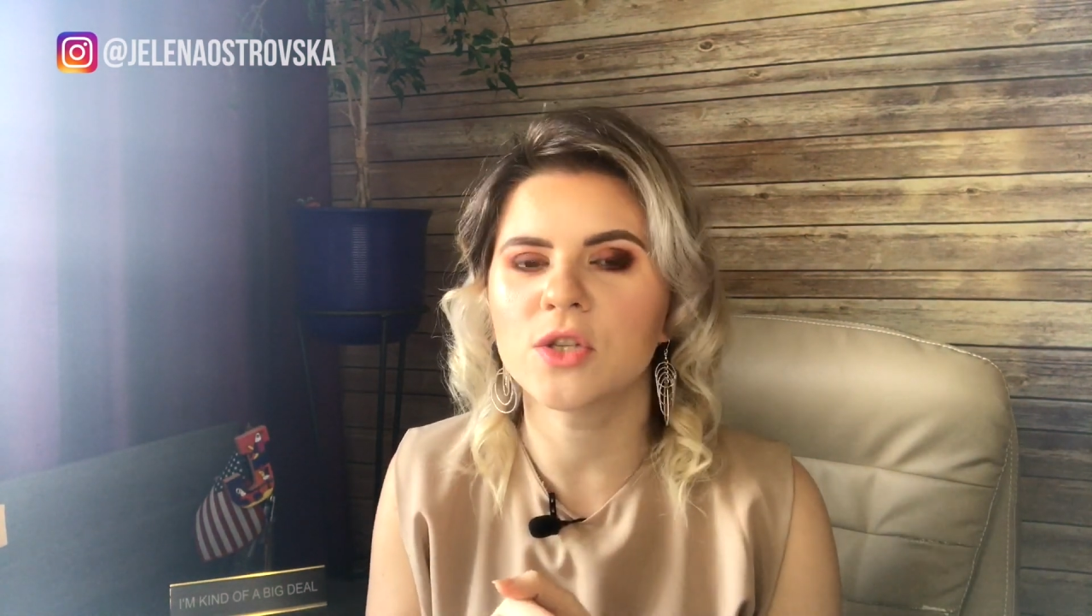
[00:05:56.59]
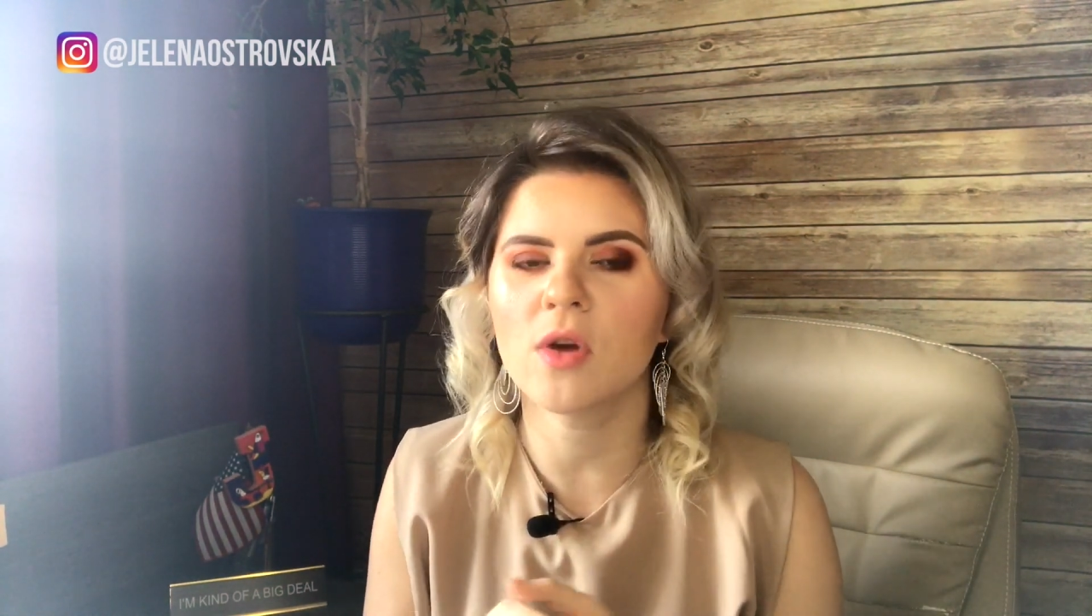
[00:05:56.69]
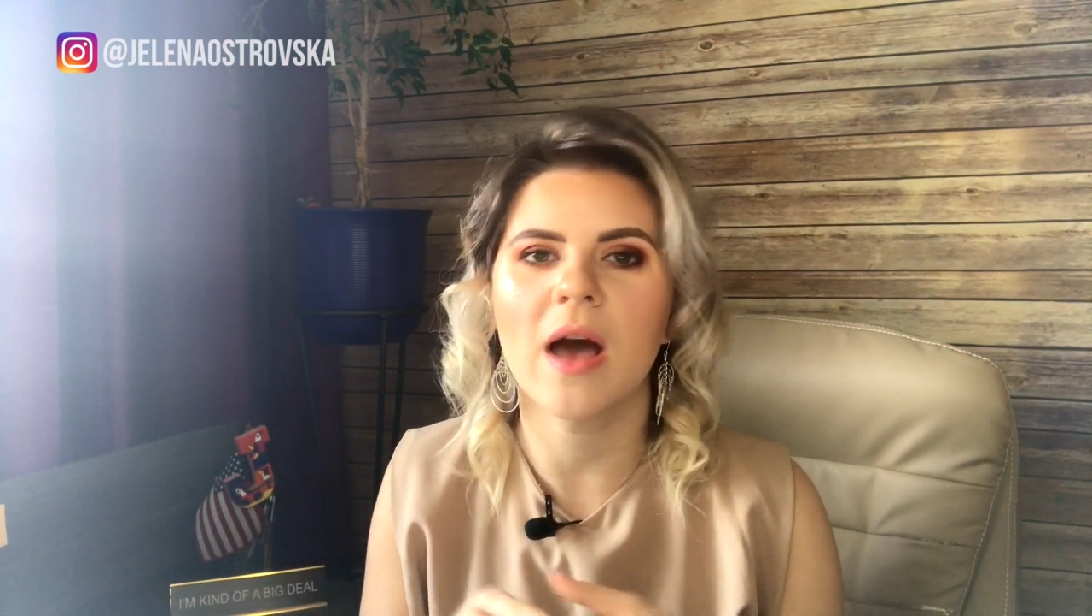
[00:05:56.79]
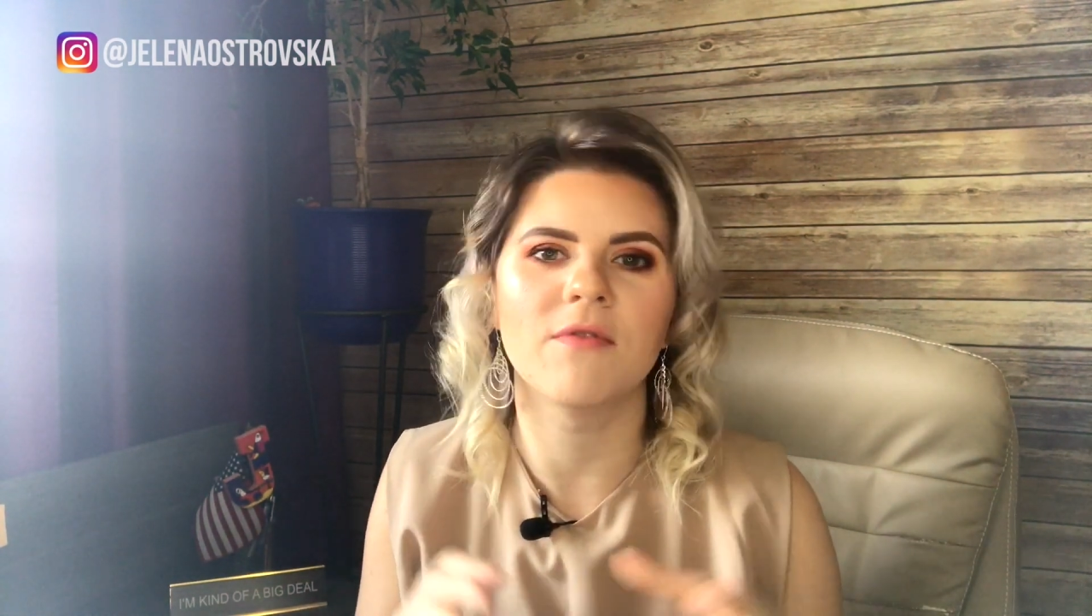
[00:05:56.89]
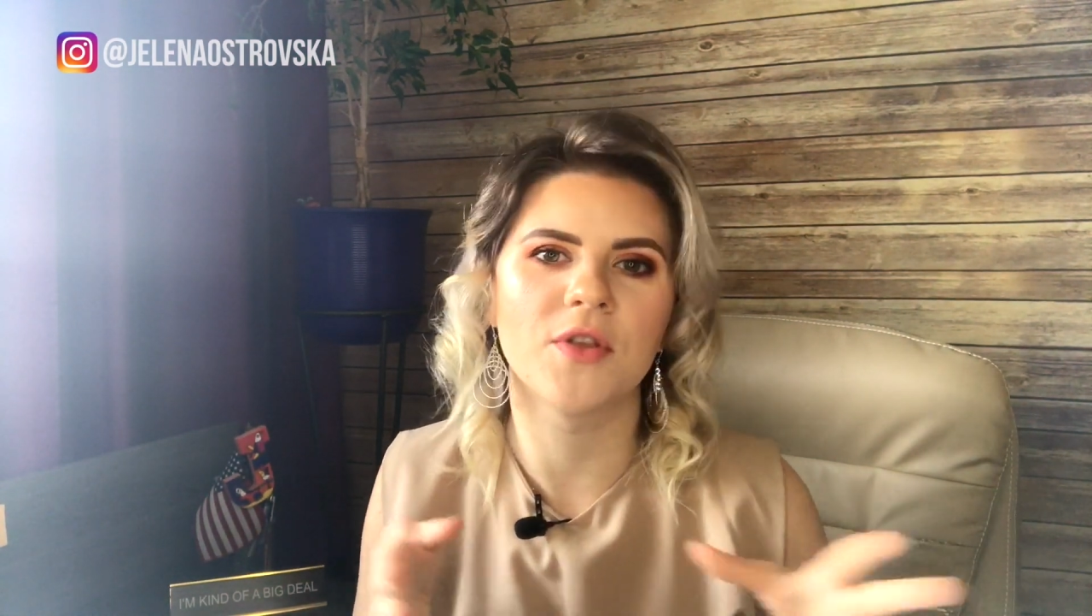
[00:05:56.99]
to
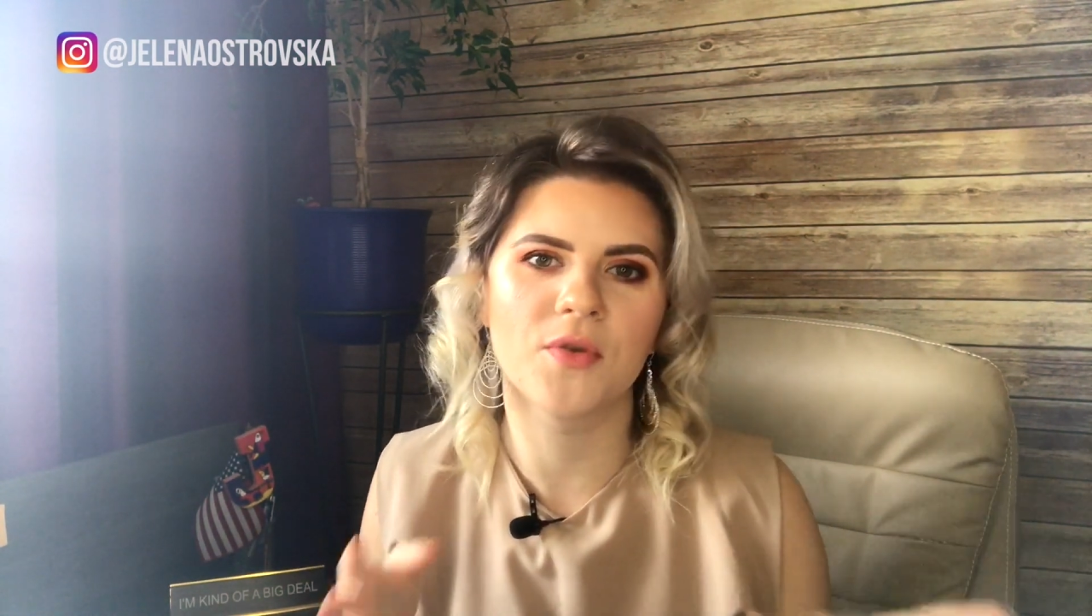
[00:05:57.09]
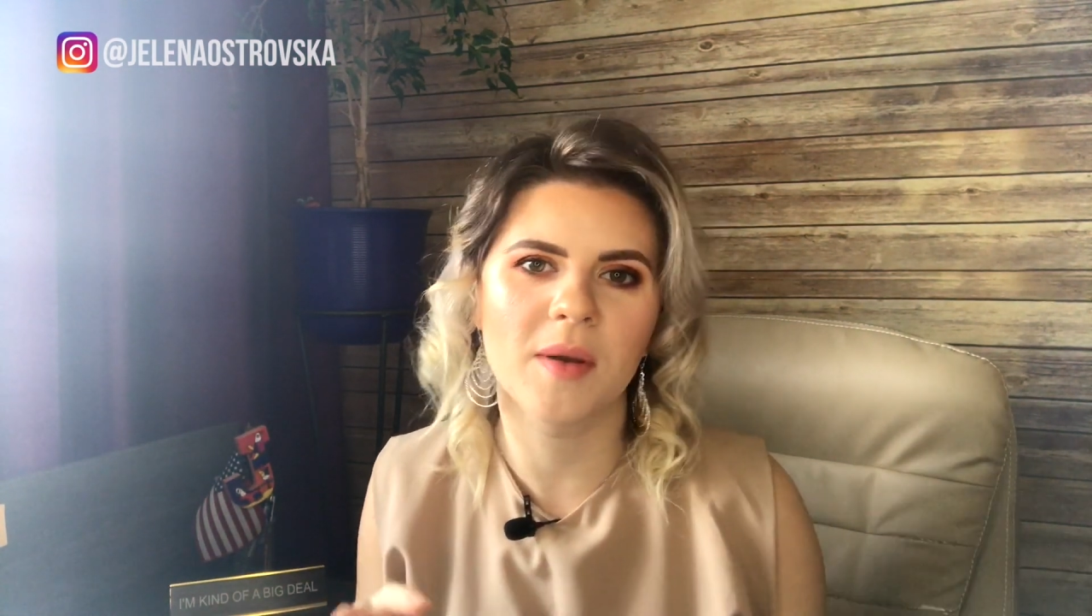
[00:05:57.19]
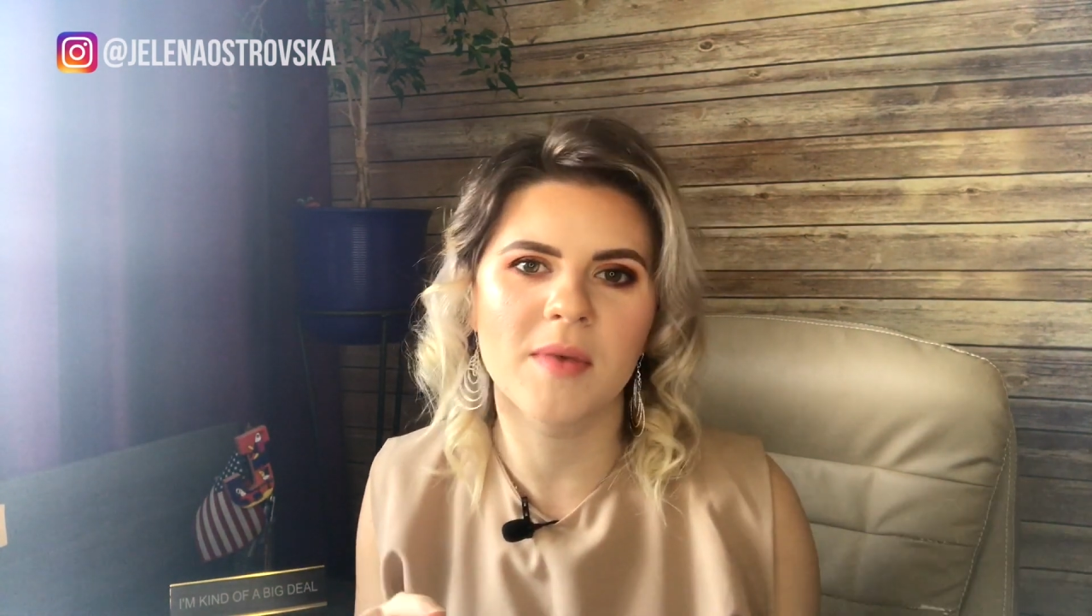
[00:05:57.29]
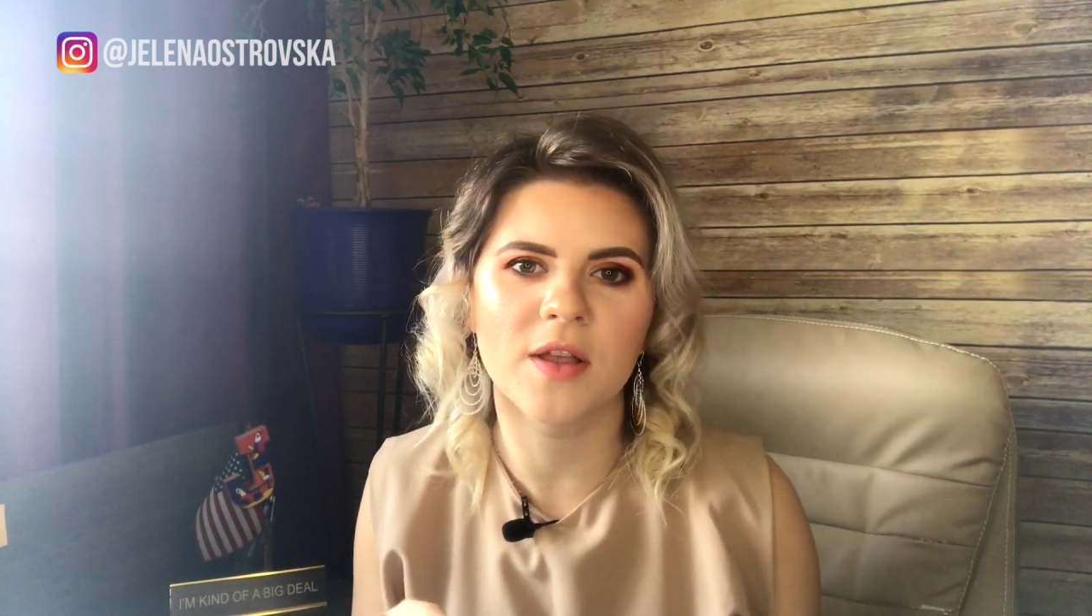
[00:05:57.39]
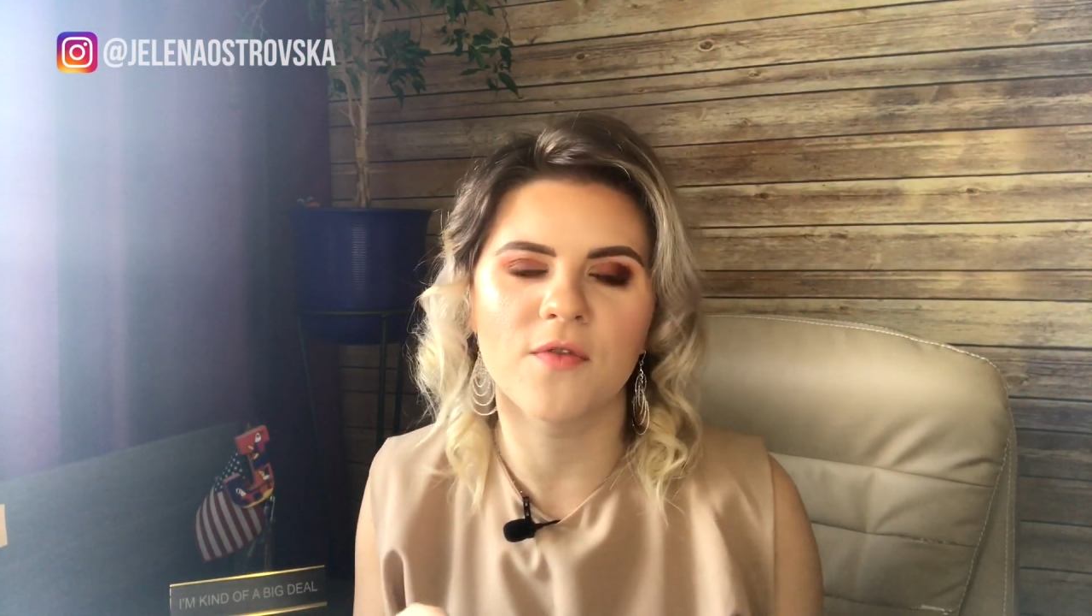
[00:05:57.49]
have a 3-minute